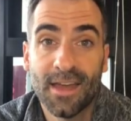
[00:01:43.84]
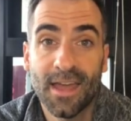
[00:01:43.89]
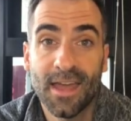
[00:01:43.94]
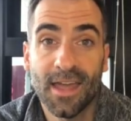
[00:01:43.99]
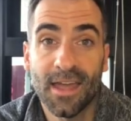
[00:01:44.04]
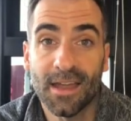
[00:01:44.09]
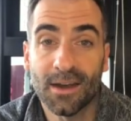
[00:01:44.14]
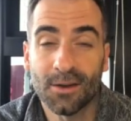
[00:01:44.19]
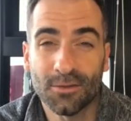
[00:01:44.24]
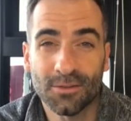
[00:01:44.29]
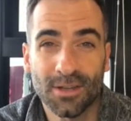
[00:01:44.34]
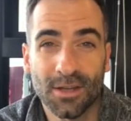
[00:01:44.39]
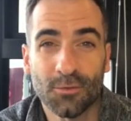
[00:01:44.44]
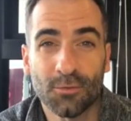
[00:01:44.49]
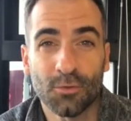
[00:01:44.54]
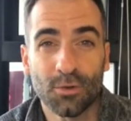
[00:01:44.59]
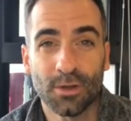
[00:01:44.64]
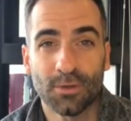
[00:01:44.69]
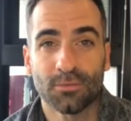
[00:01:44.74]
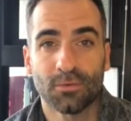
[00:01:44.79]
And I was getting
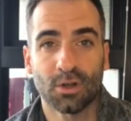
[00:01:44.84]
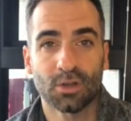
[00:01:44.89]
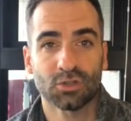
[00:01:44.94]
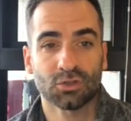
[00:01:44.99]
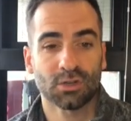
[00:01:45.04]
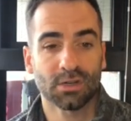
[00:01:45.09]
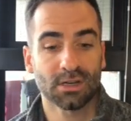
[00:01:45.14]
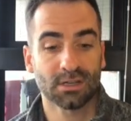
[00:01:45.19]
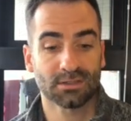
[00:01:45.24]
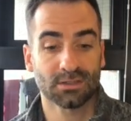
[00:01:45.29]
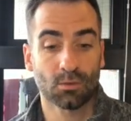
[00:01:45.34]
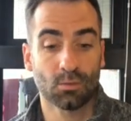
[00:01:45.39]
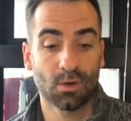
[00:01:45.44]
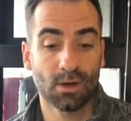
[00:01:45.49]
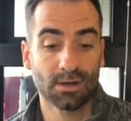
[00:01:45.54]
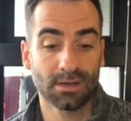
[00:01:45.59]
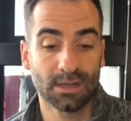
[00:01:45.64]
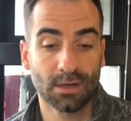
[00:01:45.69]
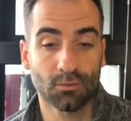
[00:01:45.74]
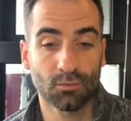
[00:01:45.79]
really frustrated because I
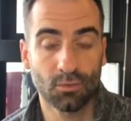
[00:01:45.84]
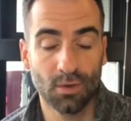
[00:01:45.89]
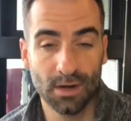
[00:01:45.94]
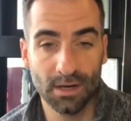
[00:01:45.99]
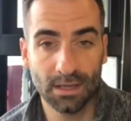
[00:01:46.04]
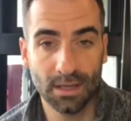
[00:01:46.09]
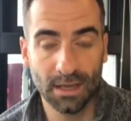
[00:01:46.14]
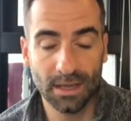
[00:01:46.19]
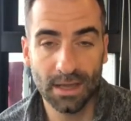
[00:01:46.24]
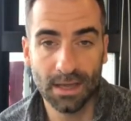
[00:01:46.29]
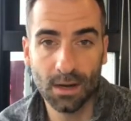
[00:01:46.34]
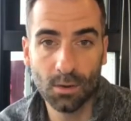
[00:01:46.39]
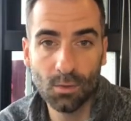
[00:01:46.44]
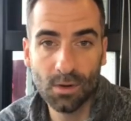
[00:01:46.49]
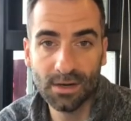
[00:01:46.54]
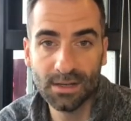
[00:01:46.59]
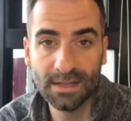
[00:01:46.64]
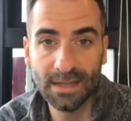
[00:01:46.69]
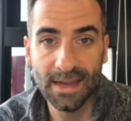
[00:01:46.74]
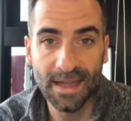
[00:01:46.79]
wanted to get running again, I
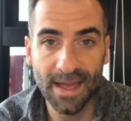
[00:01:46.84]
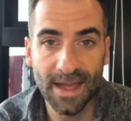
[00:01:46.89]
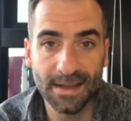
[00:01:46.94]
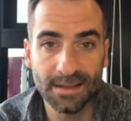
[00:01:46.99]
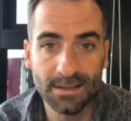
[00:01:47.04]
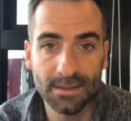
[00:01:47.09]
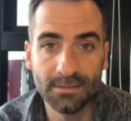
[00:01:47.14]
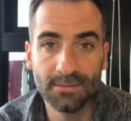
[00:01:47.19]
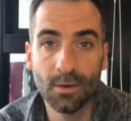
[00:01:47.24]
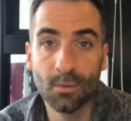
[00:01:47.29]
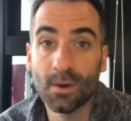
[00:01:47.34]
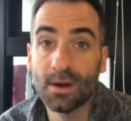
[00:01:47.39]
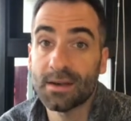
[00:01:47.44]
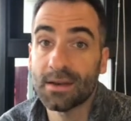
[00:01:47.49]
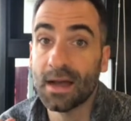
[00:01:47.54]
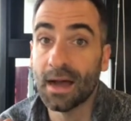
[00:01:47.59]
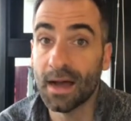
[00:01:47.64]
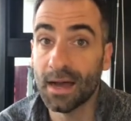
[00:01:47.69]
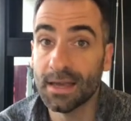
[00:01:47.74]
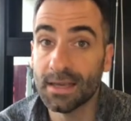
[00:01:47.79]
wanted to get active, I wanted
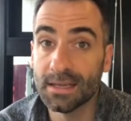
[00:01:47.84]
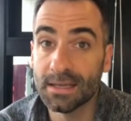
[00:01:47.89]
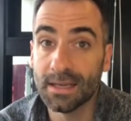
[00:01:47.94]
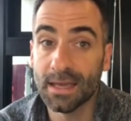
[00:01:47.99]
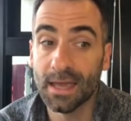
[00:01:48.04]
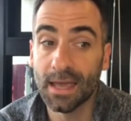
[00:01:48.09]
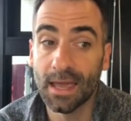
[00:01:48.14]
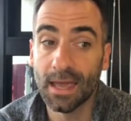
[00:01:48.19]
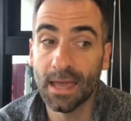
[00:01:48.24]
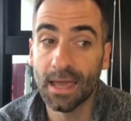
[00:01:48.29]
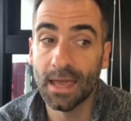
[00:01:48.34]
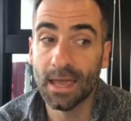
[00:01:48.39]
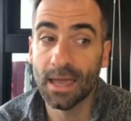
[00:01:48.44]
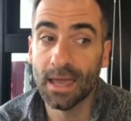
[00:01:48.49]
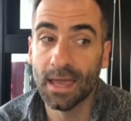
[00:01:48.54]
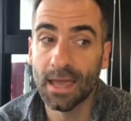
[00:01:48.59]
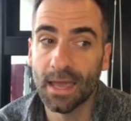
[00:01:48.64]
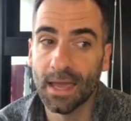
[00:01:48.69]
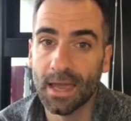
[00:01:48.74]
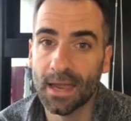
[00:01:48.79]
to hike,
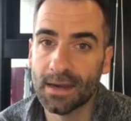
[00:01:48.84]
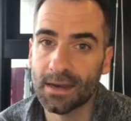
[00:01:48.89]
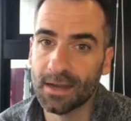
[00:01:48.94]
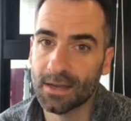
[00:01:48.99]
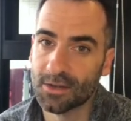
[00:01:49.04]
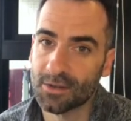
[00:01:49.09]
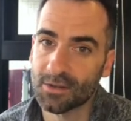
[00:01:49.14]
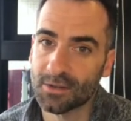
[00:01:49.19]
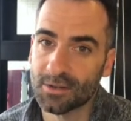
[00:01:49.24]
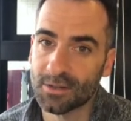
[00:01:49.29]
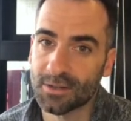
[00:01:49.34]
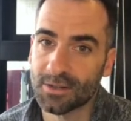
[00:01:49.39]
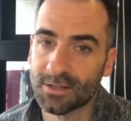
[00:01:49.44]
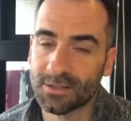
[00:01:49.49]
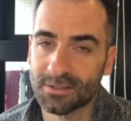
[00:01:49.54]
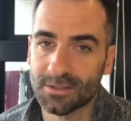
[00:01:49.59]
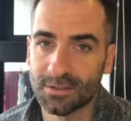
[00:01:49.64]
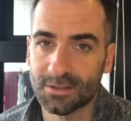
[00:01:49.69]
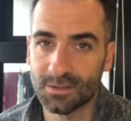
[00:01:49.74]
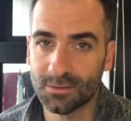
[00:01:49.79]
and I couldn't
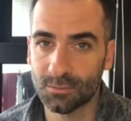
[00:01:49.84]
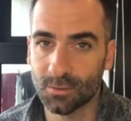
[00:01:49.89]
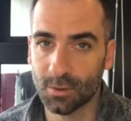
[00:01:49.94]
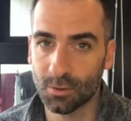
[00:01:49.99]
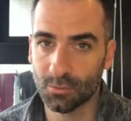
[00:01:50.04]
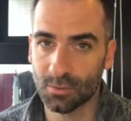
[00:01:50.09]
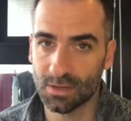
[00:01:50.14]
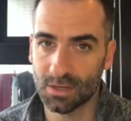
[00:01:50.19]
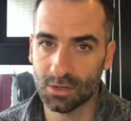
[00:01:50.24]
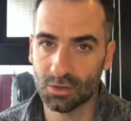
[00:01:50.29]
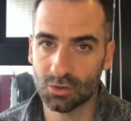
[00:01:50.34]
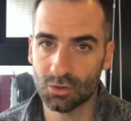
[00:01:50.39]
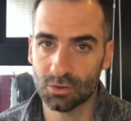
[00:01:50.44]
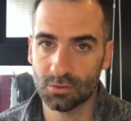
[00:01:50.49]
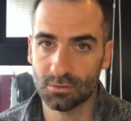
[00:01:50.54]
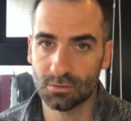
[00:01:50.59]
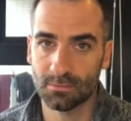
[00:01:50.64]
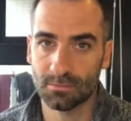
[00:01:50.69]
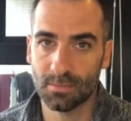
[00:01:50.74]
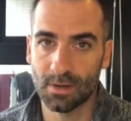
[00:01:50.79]
because I didn't want to re
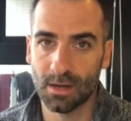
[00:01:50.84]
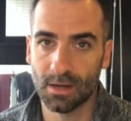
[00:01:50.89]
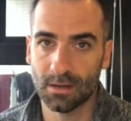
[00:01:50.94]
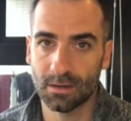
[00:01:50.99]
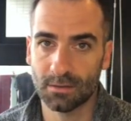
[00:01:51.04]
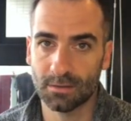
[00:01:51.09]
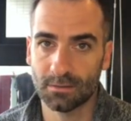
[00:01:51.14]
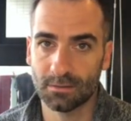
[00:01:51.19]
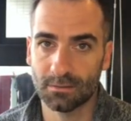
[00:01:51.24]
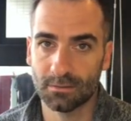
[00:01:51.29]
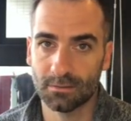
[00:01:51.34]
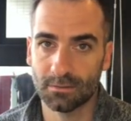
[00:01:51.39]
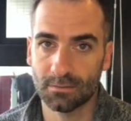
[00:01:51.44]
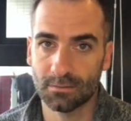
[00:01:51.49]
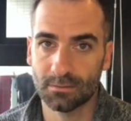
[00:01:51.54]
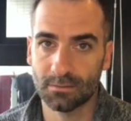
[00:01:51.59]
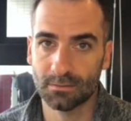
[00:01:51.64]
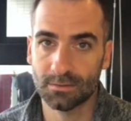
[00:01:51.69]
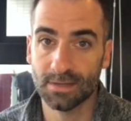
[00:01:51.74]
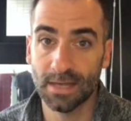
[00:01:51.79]
injure my
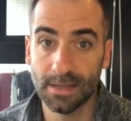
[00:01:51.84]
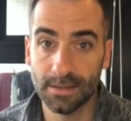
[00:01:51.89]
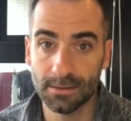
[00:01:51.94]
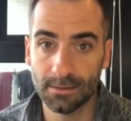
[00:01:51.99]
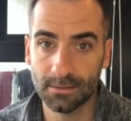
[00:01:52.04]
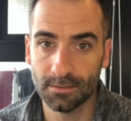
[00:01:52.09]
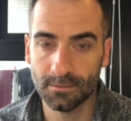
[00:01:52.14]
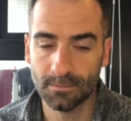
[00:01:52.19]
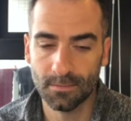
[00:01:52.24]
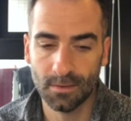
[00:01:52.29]
tendon.